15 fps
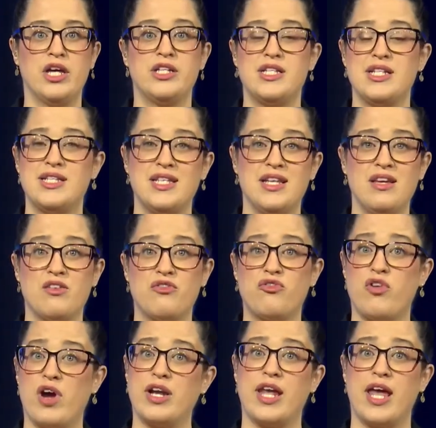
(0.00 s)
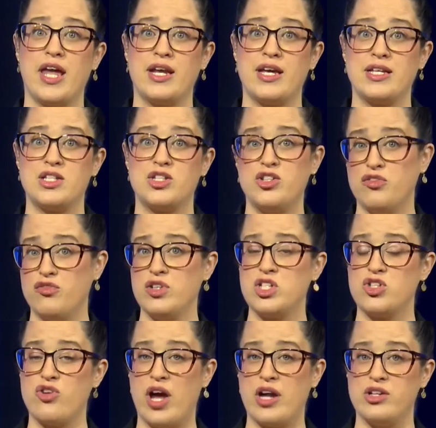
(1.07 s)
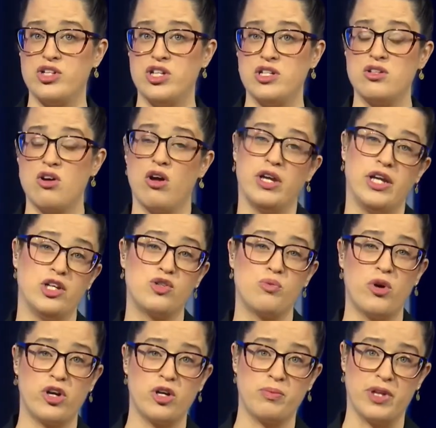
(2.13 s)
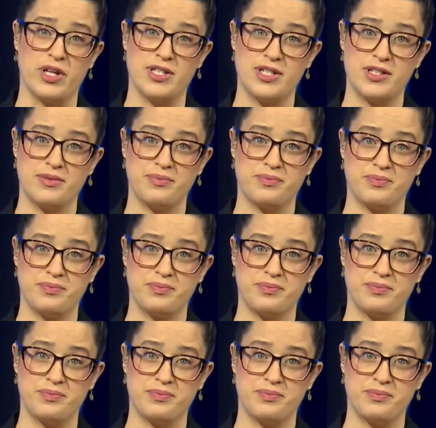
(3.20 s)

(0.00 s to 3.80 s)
to see if Redken has different strategies on each marketplace.